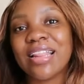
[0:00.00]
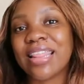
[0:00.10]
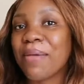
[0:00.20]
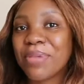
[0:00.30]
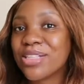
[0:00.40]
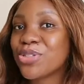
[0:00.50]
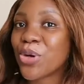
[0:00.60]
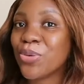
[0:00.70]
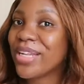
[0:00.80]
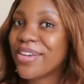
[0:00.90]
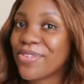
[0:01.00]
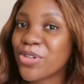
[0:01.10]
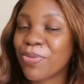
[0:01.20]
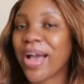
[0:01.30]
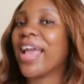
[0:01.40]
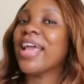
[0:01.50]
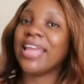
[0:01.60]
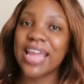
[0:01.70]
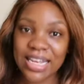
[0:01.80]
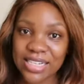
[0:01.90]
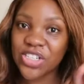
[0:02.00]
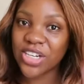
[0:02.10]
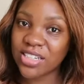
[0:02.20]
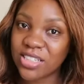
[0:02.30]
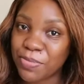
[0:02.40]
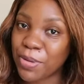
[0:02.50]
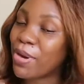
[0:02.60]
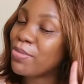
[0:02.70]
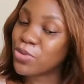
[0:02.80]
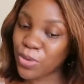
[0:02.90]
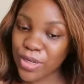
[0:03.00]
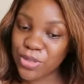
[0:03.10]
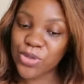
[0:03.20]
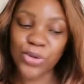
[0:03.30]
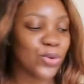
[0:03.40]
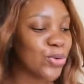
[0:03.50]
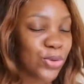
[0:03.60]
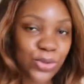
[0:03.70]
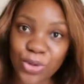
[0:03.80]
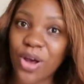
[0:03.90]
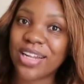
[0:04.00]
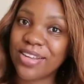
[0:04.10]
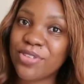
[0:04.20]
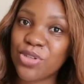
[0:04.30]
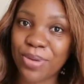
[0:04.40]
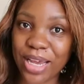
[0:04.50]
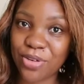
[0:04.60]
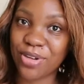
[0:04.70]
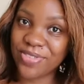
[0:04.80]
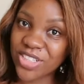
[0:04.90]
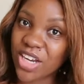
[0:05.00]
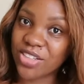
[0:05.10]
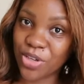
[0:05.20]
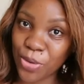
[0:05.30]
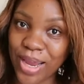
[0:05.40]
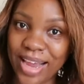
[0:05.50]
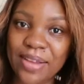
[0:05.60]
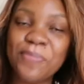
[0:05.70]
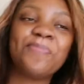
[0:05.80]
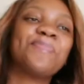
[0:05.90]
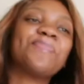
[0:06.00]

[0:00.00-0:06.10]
That means you don't live in Dubai. Yes, Sharjah people, I'm talking to you. You do not live in Dubai. You live in Sharjah, okay?